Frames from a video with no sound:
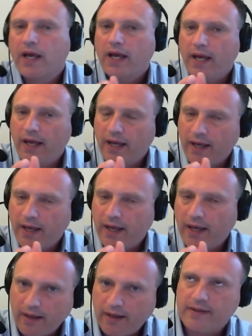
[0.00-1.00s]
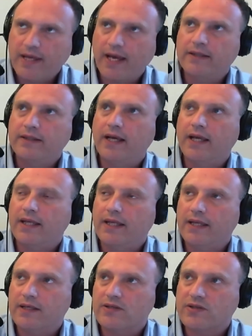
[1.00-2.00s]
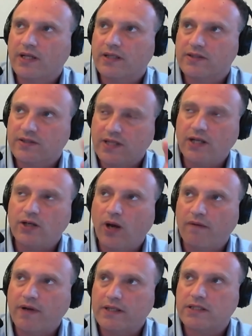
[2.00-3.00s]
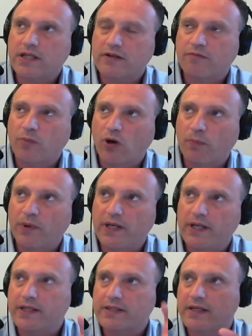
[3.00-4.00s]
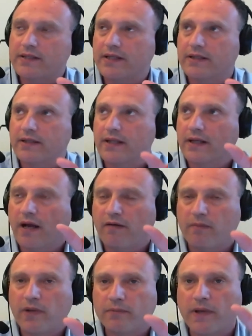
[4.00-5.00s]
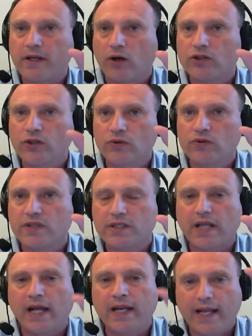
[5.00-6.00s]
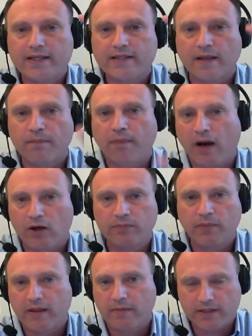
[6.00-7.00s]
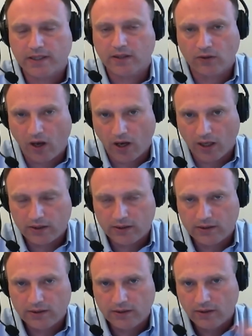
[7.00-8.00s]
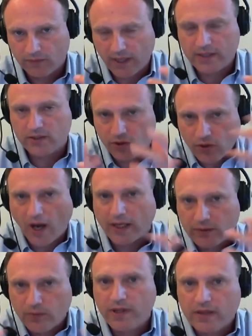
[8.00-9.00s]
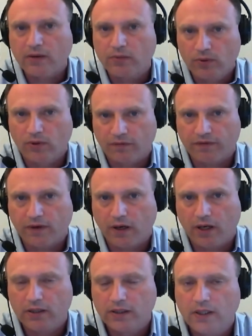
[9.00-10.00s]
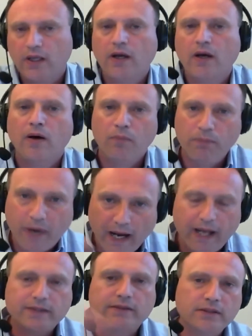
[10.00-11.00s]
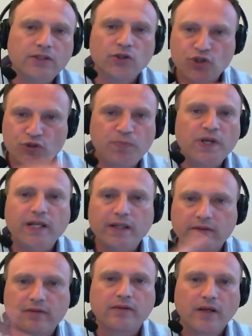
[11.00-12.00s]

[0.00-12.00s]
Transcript: the idea is that still you have legislative monopoly in the sense that the government may not use this unless empowered by the basic law, right? So you act within the rule of law, but you split